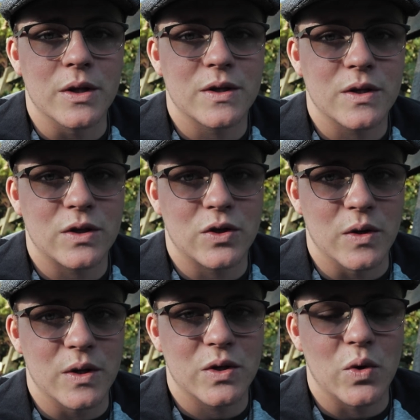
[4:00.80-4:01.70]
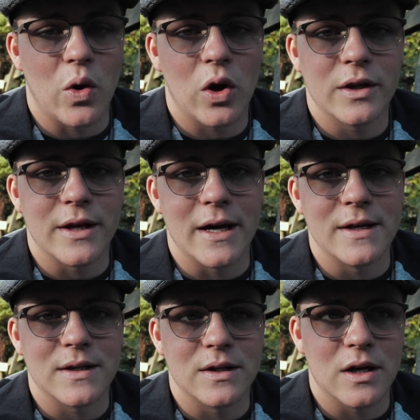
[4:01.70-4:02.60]
the school
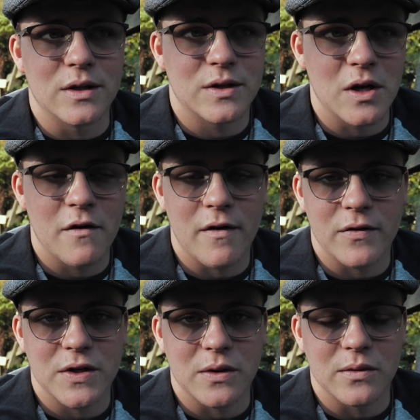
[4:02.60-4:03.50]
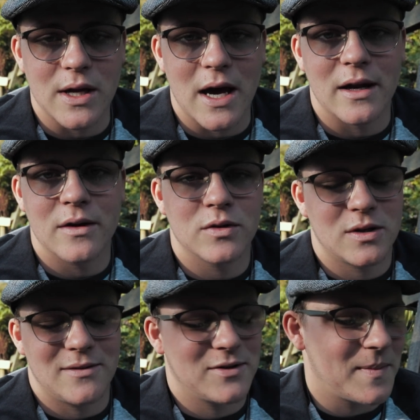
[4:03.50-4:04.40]
holidays and surf every single day, and it
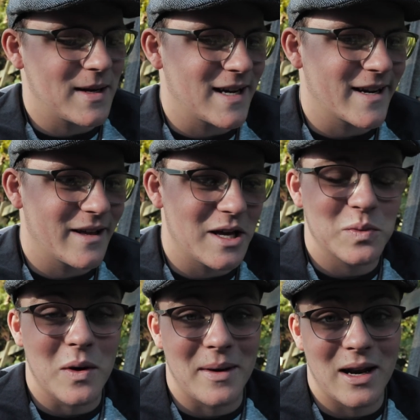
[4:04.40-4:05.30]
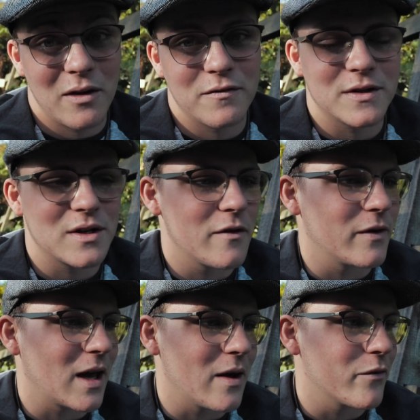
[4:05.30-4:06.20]
was spectacular. That's where my love for
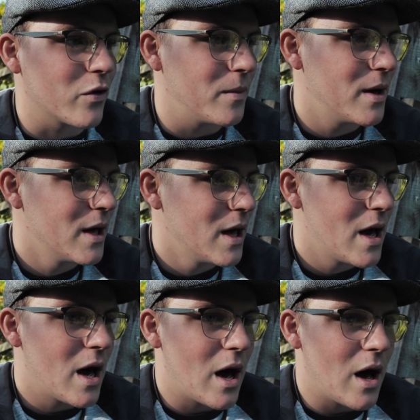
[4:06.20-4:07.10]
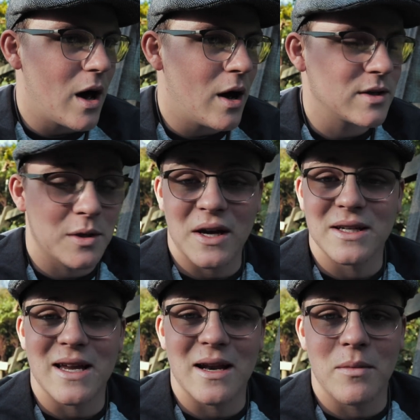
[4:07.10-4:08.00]
surfing came from. So thanks,
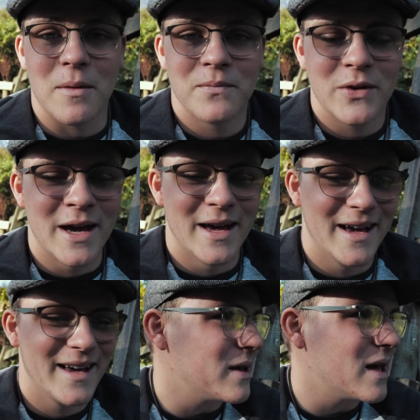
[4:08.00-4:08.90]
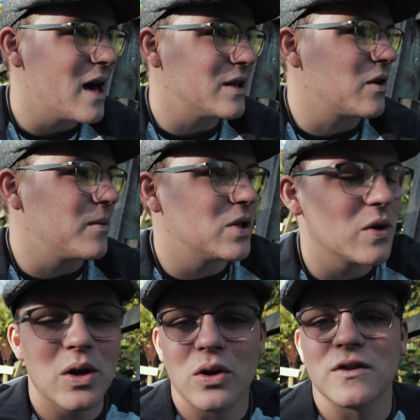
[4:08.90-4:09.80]
Dad and Mum. But yeah, so I've been
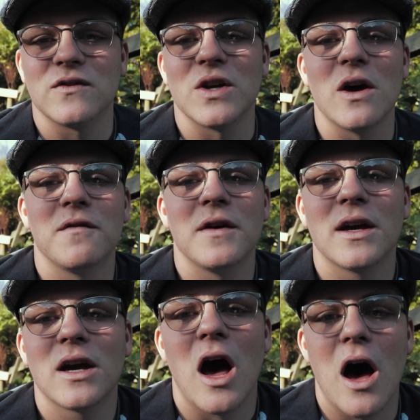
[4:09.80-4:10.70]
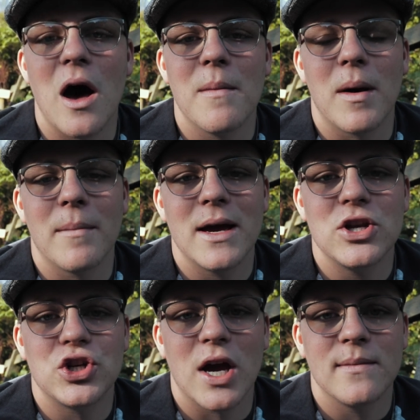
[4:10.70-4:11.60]
doing lots of surfing. My mate
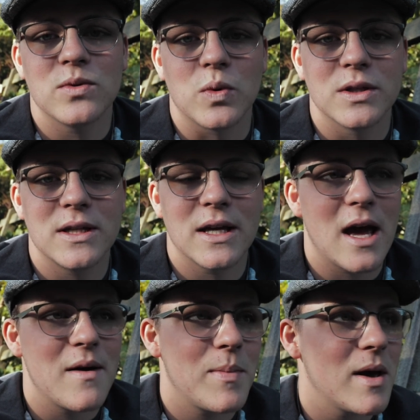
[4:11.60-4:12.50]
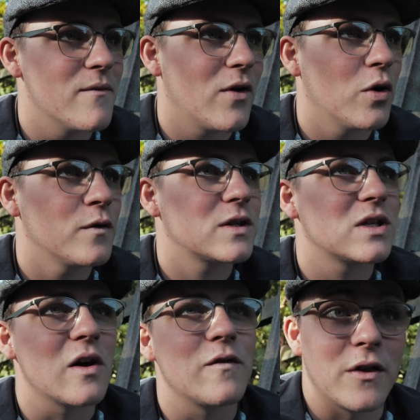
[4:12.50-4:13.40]
James wanted to get a bit involved,
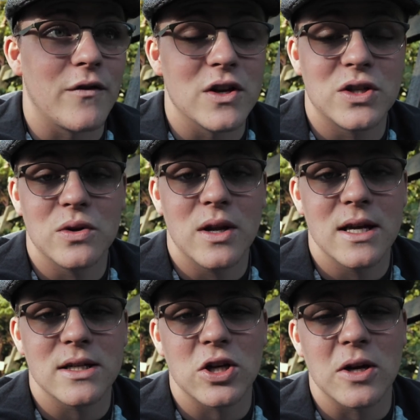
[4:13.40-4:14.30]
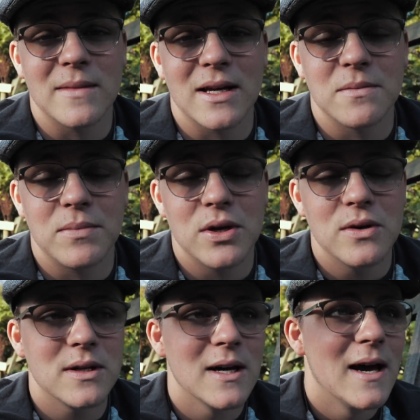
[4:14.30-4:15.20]
so for the first 2 days I took him down to
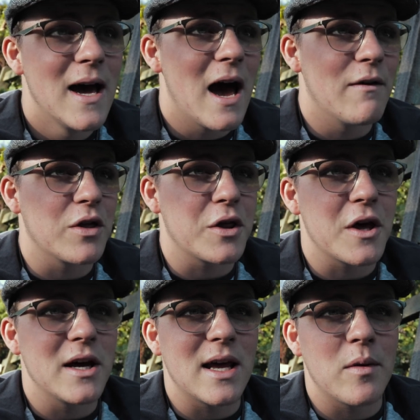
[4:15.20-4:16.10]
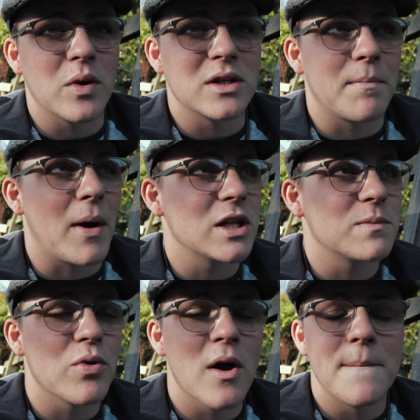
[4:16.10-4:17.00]
Bude, and for the third day we went to
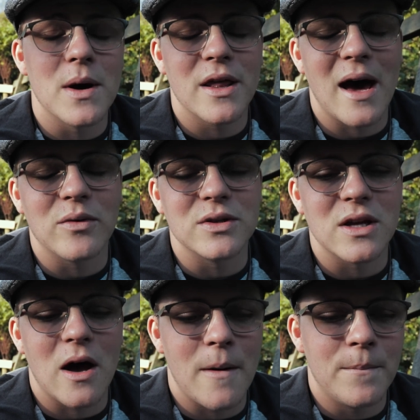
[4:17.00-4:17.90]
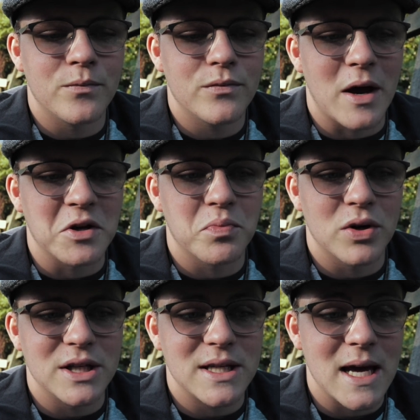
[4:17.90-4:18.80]
Puttsborough, but that was
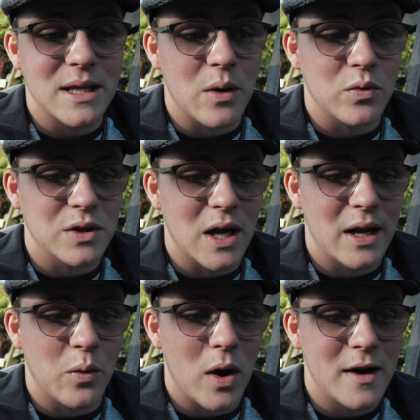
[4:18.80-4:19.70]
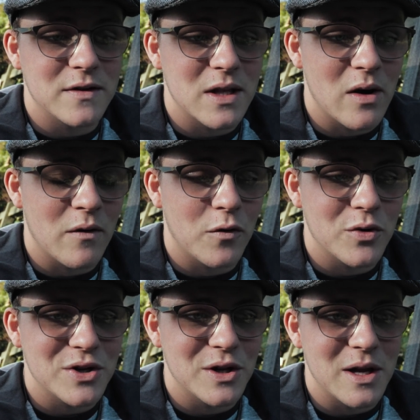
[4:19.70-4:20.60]
pretty dead. There wasn't any waves there,
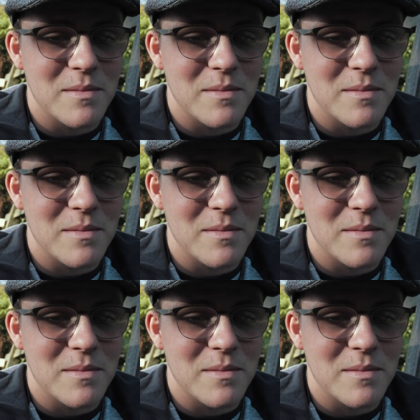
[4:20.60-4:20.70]
unfortunately,